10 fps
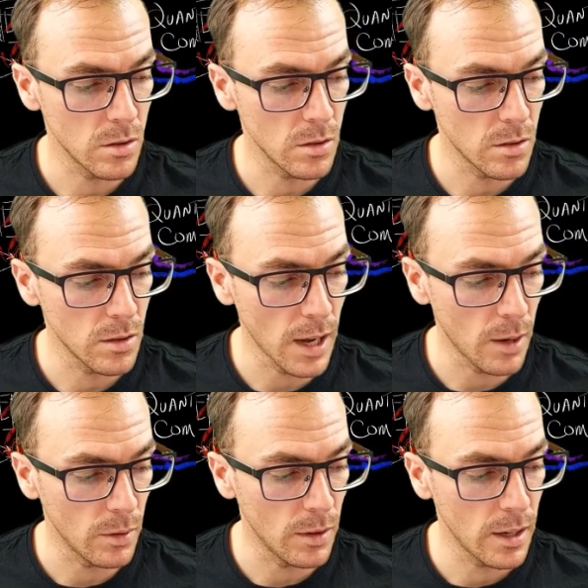that
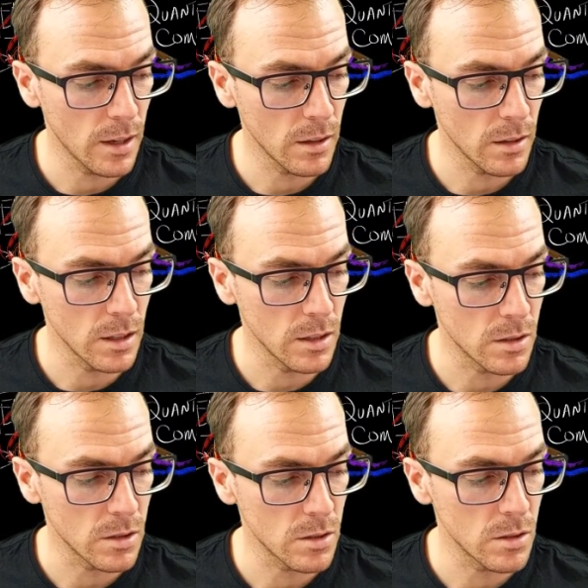one there
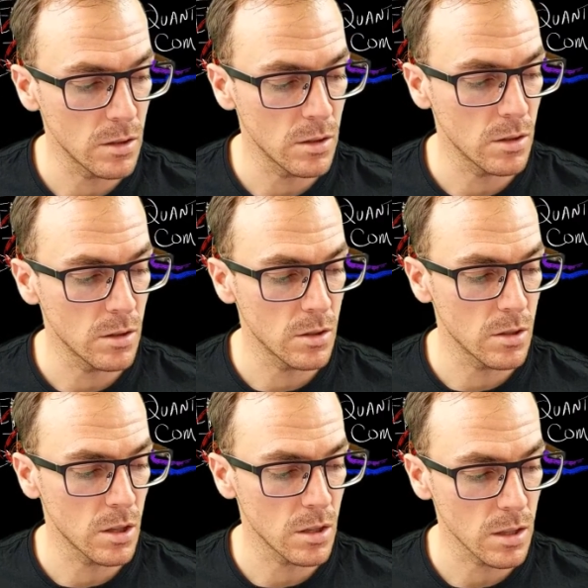is
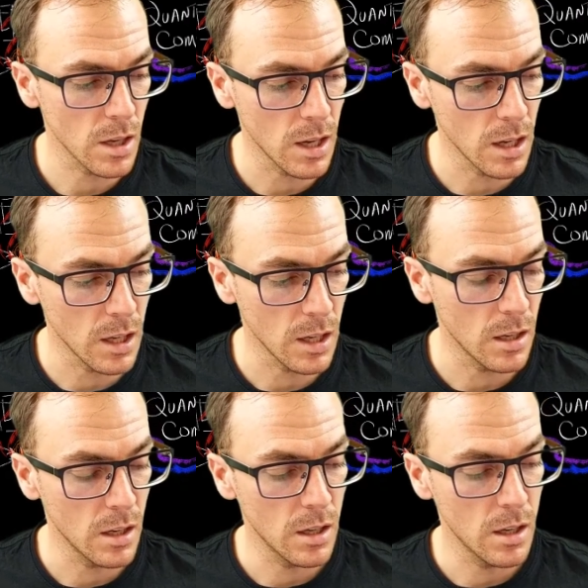just a
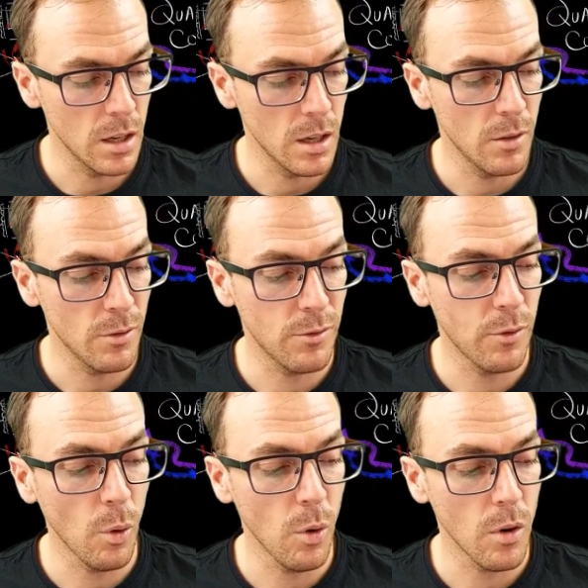
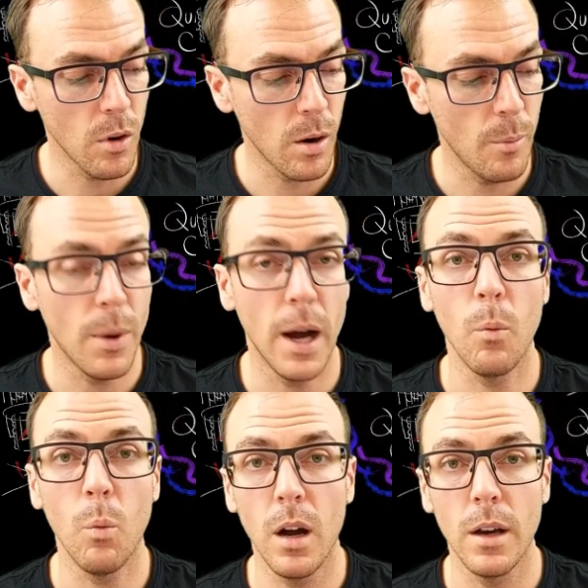4 by
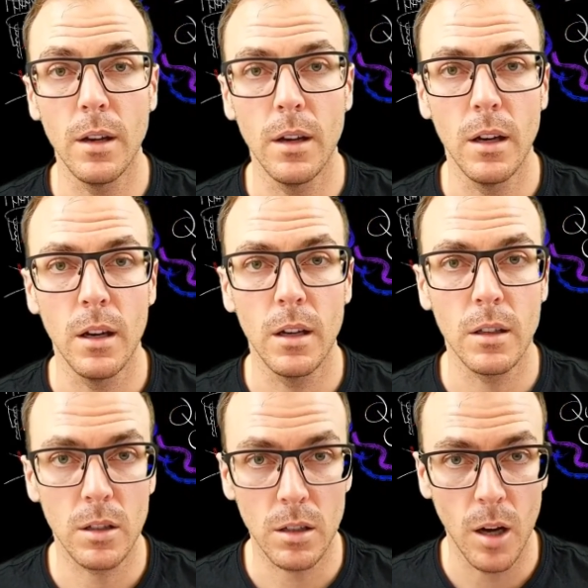1
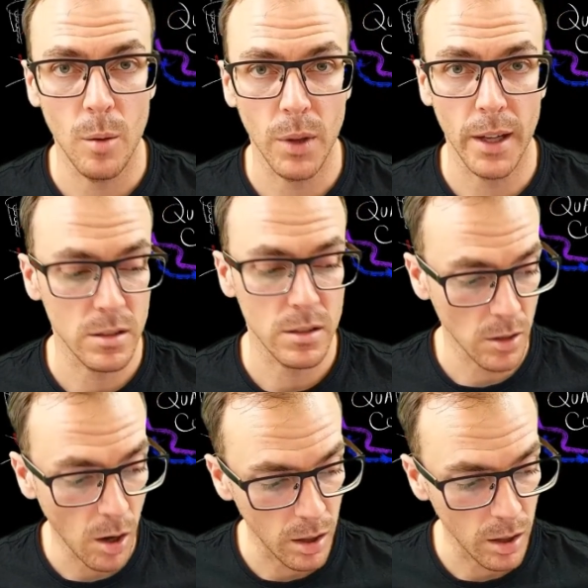complex column